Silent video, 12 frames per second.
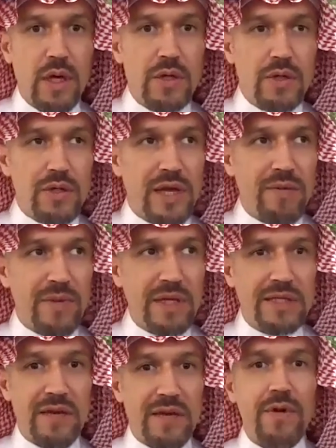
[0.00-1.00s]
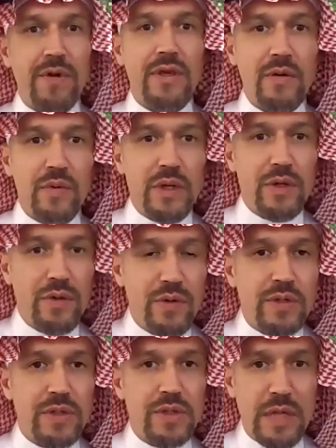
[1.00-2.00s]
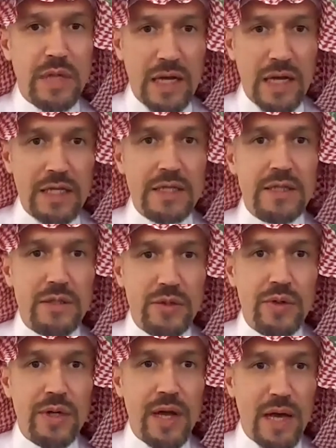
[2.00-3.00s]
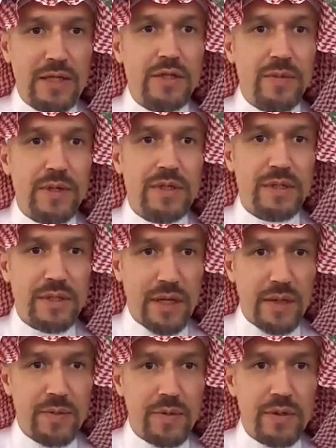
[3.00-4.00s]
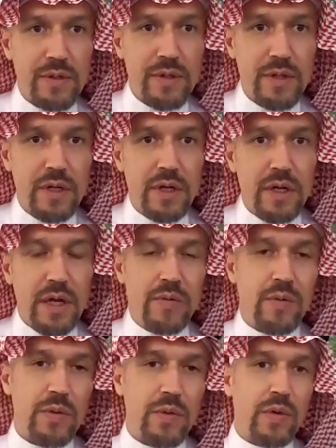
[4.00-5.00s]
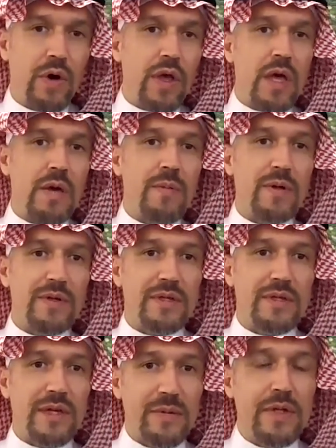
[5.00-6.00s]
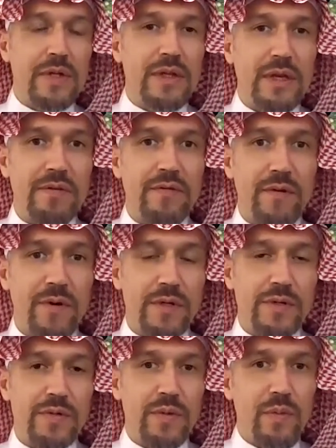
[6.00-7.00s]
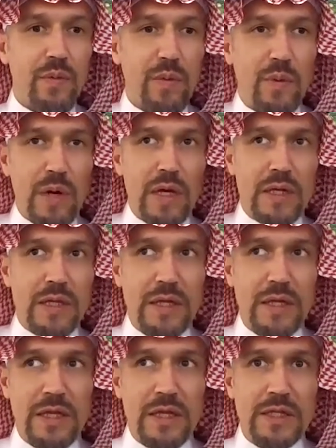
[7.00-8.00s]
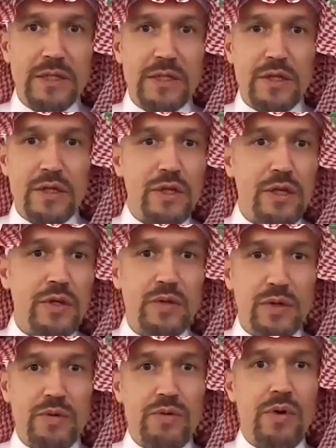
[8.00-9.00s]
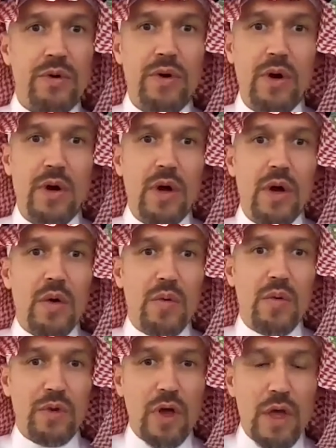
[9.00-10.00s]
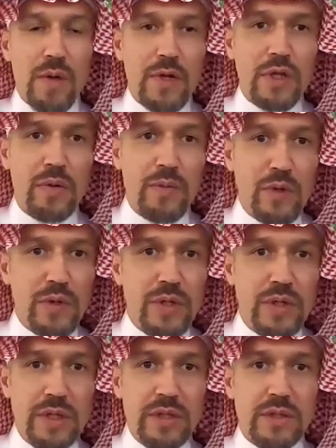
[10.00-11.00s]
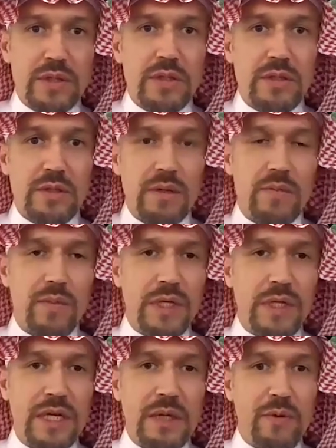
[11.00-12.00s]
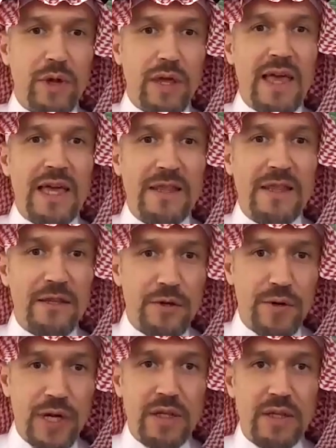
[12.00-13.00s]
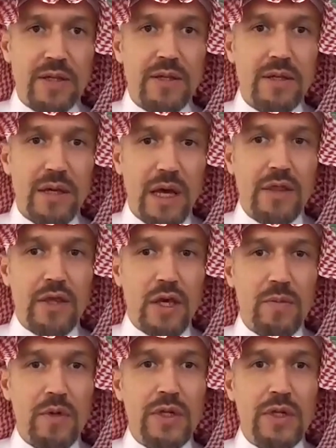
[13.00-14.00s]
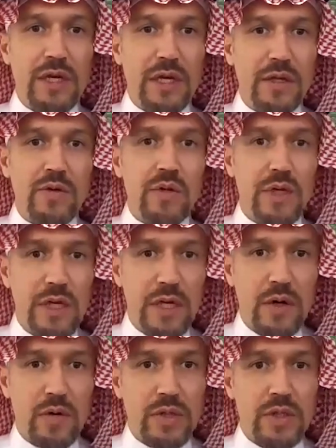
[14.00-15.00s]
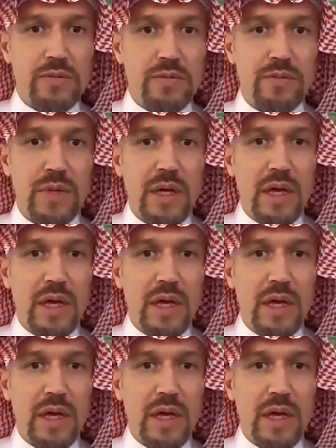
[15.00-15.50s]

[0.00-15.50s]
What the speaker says: So that means everything we do needs to and has to be sustainable. And when we're talking about sustainability, of course, it needs to continue to grow. We're talking about communities, basically bringing in the trade and the community into the ecosystem,